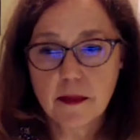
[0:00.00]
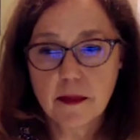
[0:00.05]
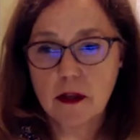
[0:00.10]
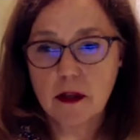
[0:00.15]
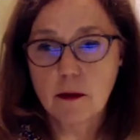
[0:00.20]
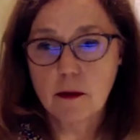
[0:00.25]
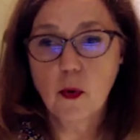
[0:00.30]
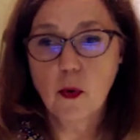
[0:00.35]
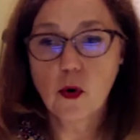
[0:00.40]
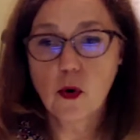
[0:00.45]

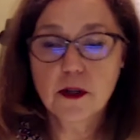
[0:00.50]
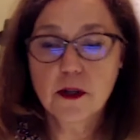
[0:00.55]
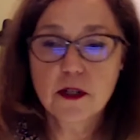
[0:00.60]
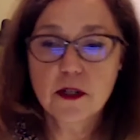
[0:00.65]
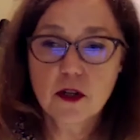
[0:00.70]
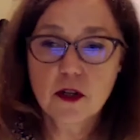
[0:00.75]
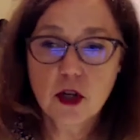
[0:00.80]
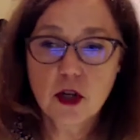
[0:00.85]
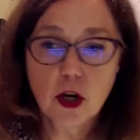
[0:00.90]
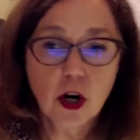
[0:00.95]
The ports
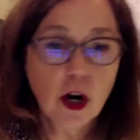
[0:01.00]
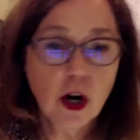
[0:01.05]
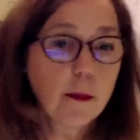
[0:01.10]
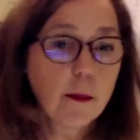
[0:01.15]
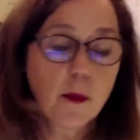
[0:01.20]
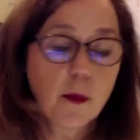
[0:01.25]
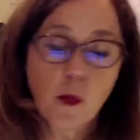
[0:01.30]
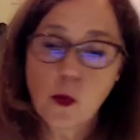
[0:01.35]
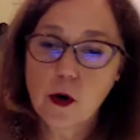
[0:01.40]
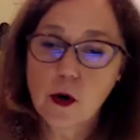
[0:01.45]
in
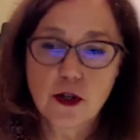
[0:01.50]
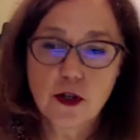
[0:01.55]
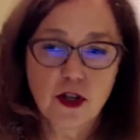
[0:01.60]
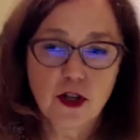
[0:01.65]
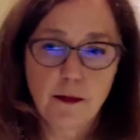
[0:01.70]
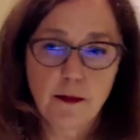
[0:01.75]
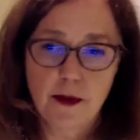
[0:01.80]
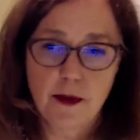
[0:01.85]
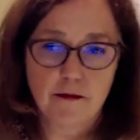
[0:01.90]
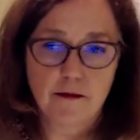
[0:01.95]
Europe weren't
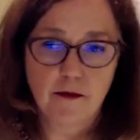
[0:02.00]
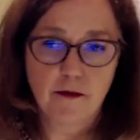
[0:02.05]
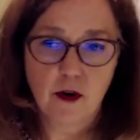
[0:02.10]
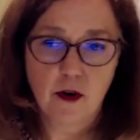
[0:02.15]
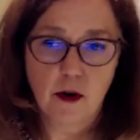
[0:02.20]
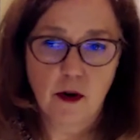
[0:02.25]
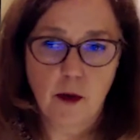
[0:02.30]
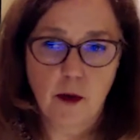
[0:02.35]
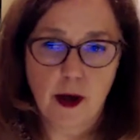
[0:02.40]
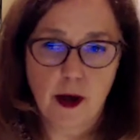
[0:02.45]
shipping for
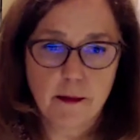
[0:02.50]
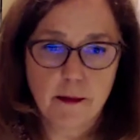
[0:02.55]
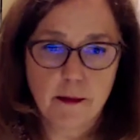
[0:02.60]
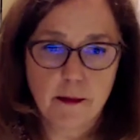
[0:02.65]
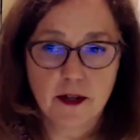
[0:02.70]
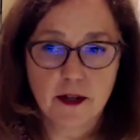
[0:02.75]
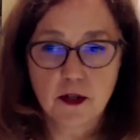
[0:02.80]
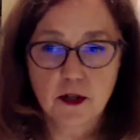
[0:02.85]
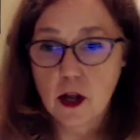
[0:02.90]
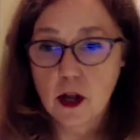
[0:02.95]
a
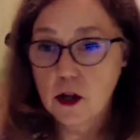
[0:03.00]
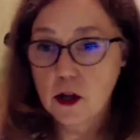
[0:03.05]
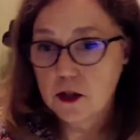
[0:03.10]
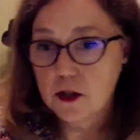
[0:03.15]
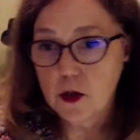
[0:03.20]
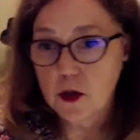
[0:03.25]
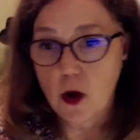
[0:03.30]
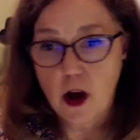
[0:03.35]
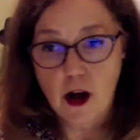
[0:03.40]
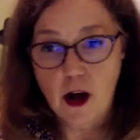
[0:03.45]
bit.
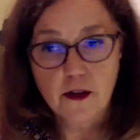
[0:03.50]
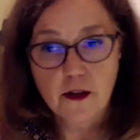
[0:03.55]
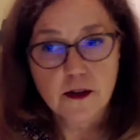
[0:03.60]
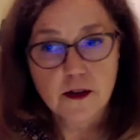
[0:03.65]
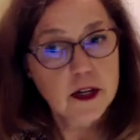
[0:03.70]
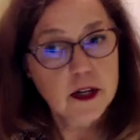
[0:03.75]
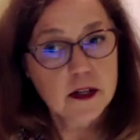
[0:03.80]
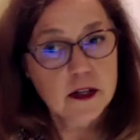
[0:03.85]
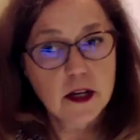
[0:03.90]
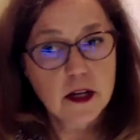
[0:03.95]
So all
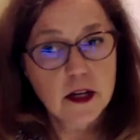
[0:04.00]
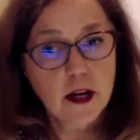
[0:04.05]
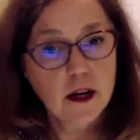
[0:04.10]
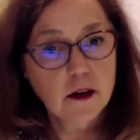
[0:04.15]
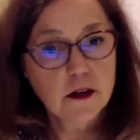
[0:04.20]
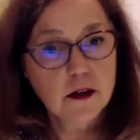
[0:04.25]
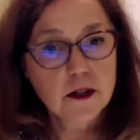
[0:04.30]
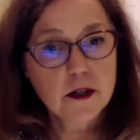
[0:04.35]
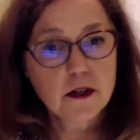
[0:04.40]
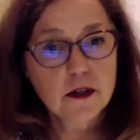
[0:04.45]
those
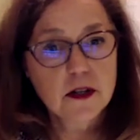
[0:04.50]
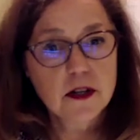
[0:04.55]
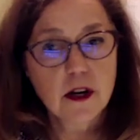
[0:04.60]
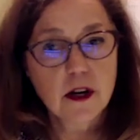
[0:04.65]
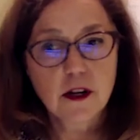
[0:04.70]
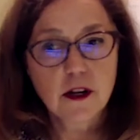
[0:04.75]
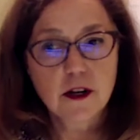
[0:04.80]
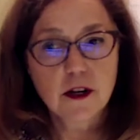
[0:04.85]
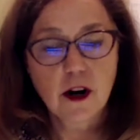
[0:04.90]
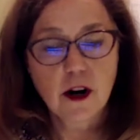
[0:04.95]
containers are
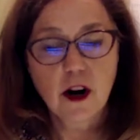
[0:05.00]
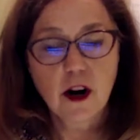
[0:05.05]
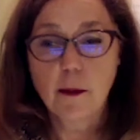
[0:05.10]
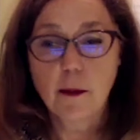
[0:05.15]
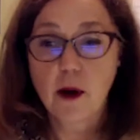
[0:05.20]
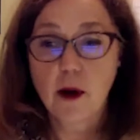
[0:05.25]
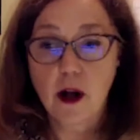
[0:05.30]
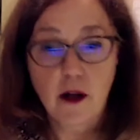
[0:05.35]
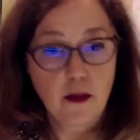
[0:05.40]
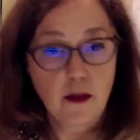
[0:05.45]
stuck in Europe.
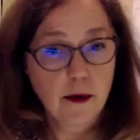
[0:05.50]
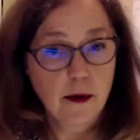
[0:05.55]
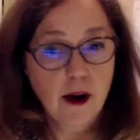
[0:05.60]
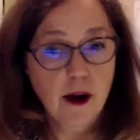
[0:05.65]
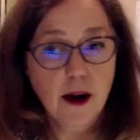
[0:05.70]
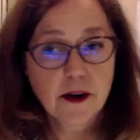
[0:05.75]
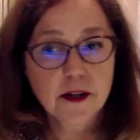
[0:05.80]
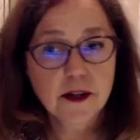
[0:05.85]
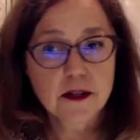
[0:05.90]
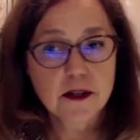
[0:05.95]
All the
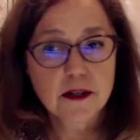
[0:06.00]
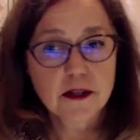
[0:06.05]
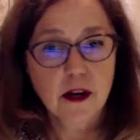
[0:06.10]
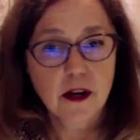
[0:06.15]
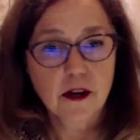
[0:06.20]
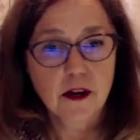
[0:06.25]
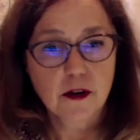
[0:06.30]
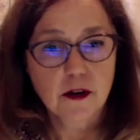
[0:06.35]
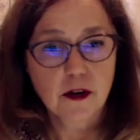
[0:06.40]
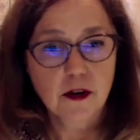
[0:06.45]
product is
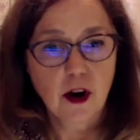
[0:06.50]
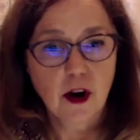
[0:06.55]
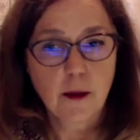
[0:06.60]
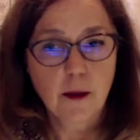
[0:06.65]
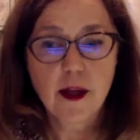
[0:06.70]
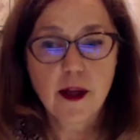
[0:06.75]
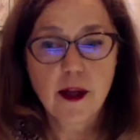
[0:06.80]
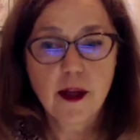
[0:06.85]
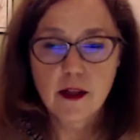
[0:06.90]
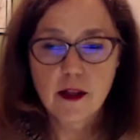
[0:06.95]
stuck in Europe.
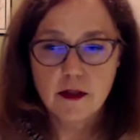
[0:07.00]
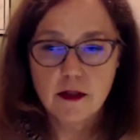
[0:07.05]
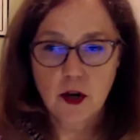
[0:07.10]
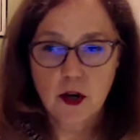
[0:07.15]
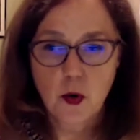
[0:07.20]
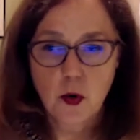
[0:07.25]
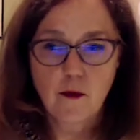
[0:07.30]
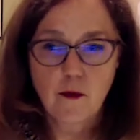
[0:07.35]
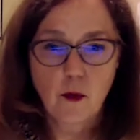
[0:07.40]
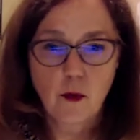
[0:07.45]
Then
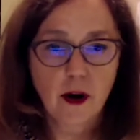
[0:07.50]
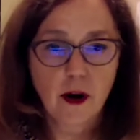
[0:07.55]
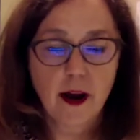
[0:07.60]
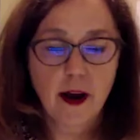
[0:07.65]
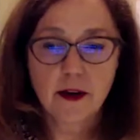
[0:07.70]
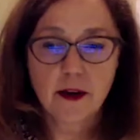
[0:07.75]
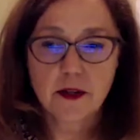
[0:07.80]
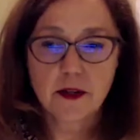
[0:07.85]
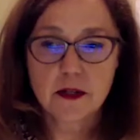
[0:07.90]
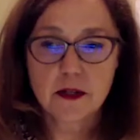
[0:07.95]
you have
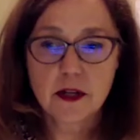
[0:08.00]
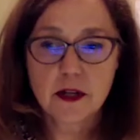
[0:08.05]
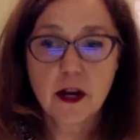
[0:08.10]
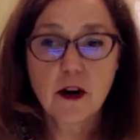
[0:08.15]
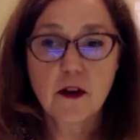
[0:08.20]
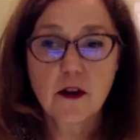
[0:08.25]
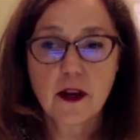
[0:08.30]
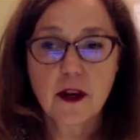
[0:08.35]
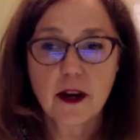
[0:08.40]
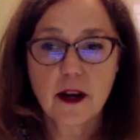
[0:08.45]
warehouses here
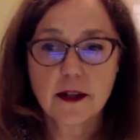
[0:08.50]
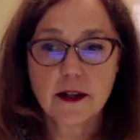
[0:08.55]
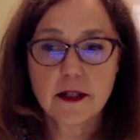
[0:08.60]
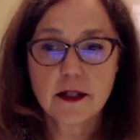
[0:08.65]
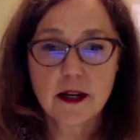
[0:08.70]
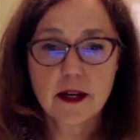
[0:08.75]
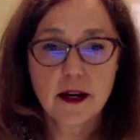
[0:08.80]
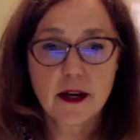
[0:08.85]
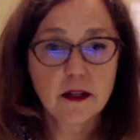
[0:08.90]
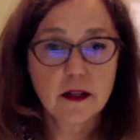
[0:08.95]
in the United
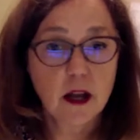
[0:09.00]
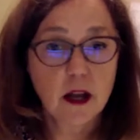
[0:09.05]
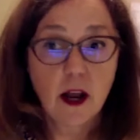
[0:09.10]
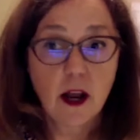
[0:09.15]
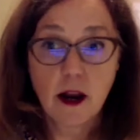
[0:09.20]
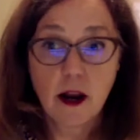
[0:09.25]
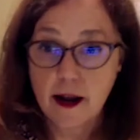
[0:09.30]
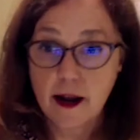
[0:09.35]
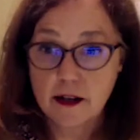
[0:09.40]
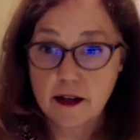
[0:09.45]
States
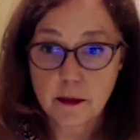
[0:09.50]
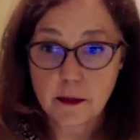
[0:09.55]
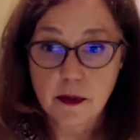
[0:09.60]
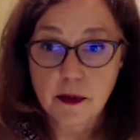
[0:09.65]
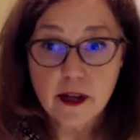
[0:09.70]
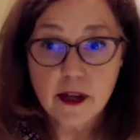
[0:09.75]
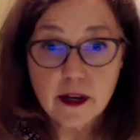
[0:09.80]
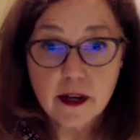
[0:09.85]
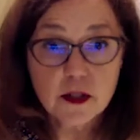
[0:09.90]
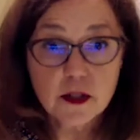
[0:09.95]
got
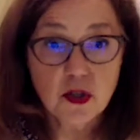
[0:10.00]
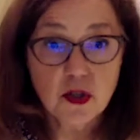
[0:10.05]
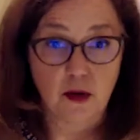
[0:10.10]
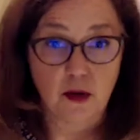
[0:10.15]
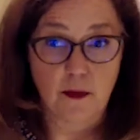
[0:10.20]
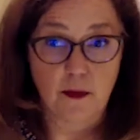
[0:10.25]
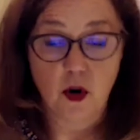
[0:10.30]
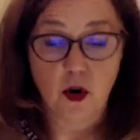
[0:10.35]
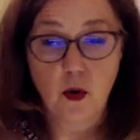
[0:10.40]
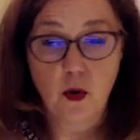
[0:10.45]
depleted
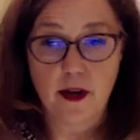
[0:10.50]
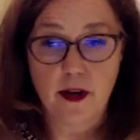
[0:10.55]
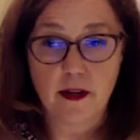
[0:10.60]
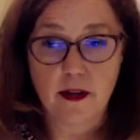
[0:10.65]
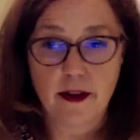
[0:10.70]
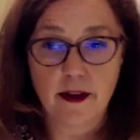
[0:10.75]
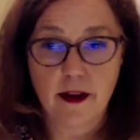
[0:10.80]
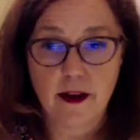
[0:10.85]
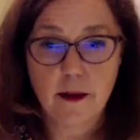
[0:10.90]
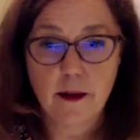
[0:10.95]
super
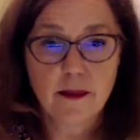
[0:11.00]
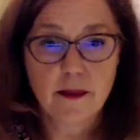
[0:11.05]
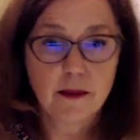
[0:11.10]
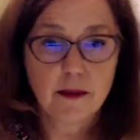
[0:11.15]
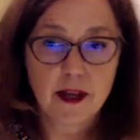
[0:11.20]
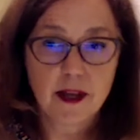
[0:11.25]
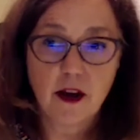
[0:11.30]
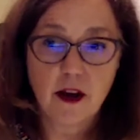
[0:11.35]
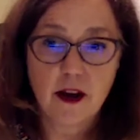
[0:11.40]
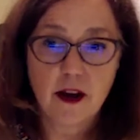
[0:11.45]
quickly
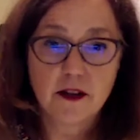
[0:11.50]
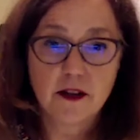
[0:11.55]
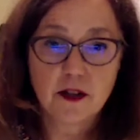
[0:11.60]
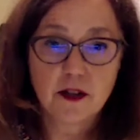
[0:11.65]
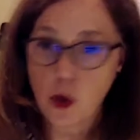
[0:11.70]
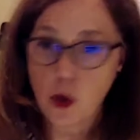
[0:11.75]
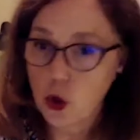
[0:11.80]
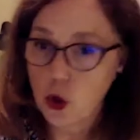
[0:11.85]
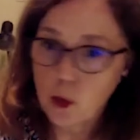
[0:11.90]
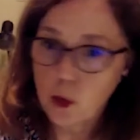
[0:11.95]

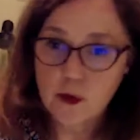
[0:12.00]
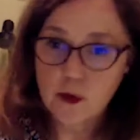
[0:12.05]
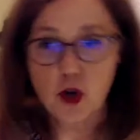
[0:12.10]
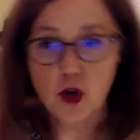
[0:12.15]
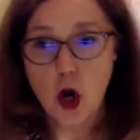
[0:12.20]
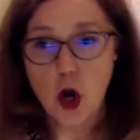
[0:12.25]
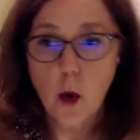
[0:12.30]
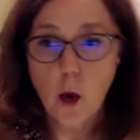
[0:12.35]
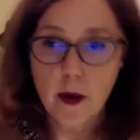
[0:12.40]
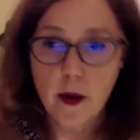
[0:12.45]
because there was
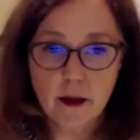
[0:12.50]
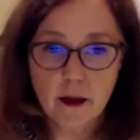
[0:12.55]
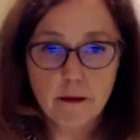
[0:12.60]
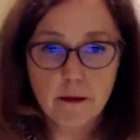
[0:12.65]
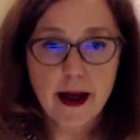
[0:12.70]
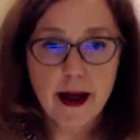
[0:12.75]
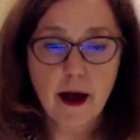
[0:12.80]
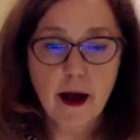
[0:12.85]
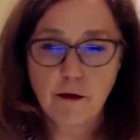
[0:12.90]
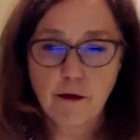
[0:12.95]
no
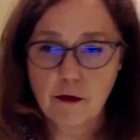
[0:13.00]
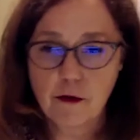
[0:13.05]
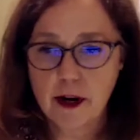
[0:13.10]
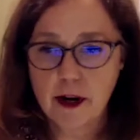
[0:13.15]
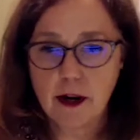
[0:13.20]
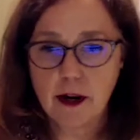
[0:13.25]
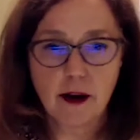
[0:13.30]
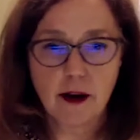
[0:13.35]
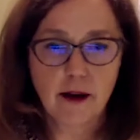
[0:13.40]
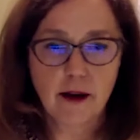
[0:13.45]
inbound
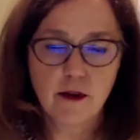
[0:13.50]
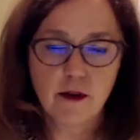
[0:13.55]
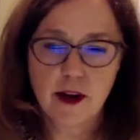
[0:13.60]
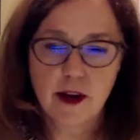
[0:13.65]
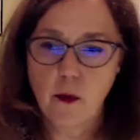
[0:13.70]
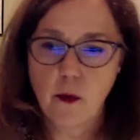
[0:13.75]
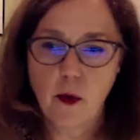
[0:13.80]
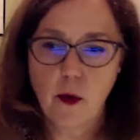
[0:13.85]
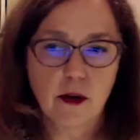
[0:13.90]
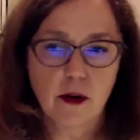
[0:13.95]
freight. I
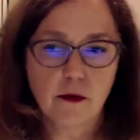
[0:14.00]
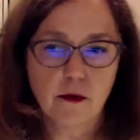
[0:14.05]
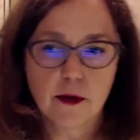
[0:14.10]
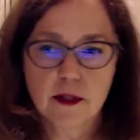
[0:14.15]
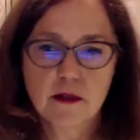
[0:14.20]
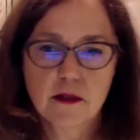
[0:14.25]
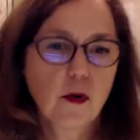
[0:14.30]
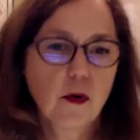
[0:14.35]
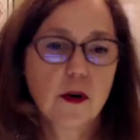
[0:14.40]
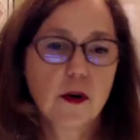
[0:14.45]
forget what it
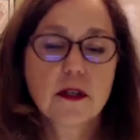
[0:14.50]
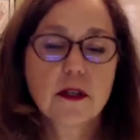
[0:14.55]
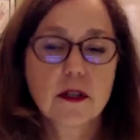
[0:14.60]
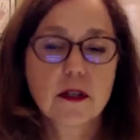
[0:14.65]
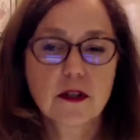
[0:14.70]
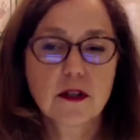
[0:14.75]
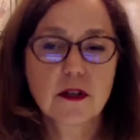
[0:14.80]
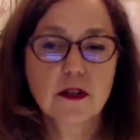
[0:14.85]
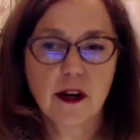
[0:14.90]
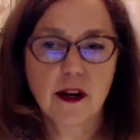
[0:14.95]
was, four,
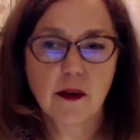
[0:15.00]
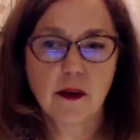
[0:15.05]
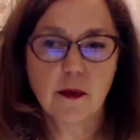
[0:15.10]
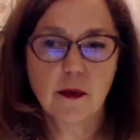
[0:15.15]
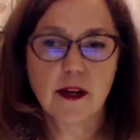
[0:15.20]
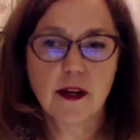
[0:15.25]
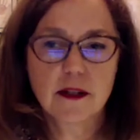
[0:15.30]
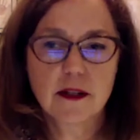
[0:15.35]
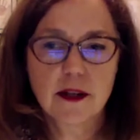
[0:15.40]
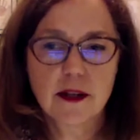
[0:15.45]
six, or eight
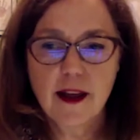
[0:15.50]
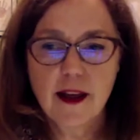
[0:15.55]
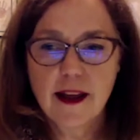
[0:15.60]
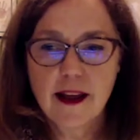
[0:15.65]
weeks.